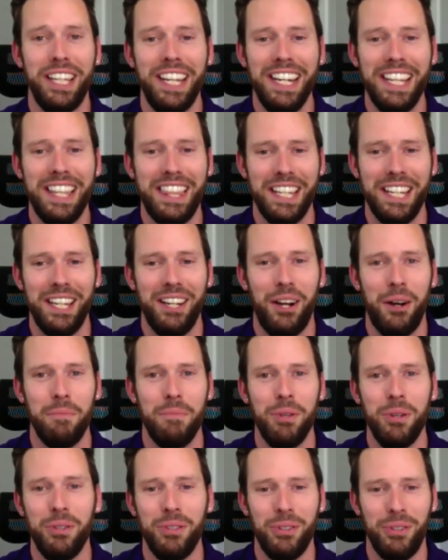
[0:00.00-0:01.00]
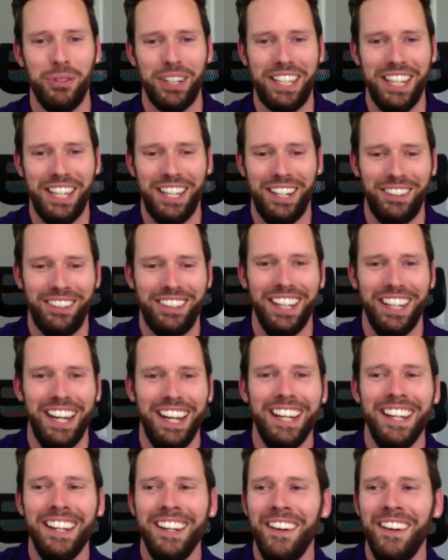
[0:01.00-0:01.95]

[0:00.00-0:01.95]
anything, and I'll mute you again, okay?